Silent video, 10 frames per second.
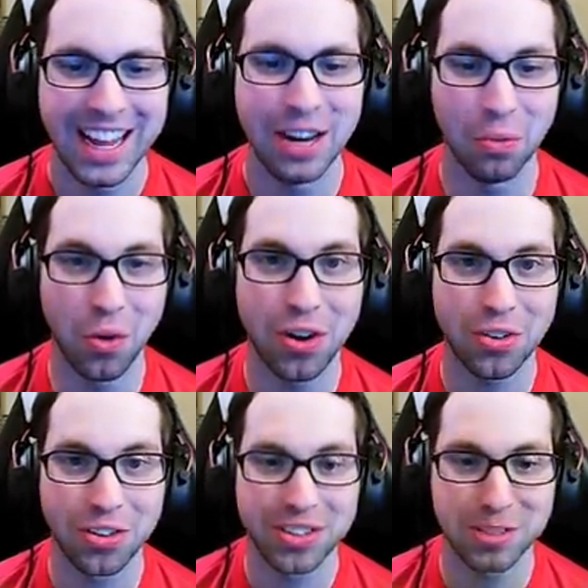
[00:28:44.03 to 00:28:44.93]

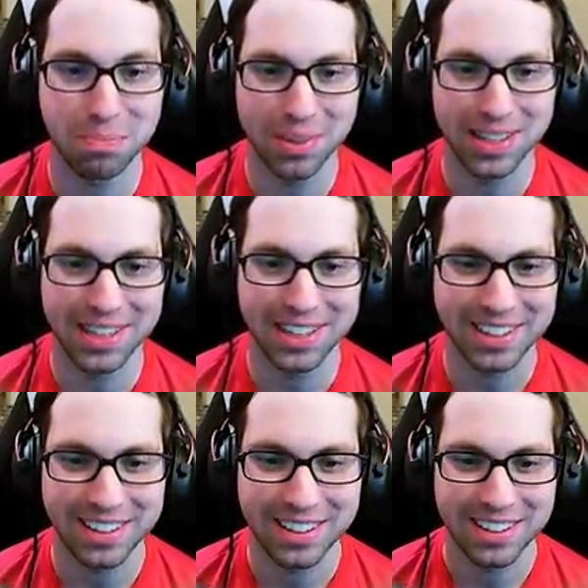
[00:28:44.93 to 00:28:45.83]
Water is in Looks play. Like
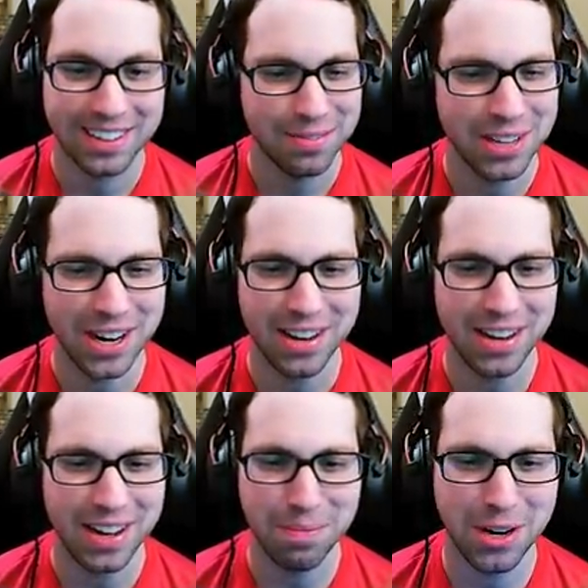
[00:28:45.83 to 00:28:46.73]
par three on
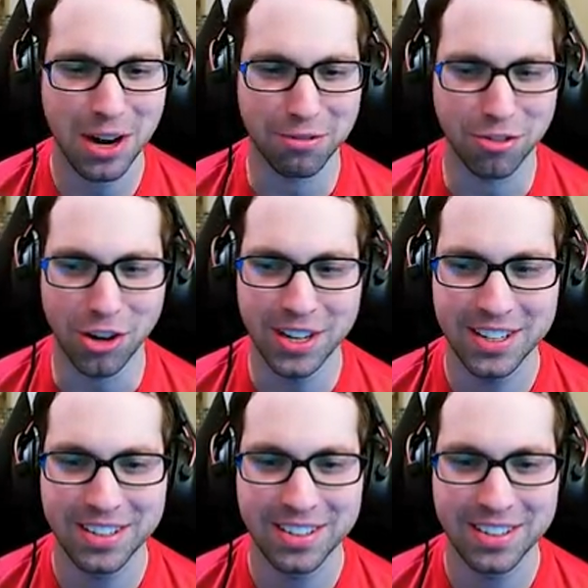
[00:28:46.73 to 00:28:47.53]
this one. Not afraid.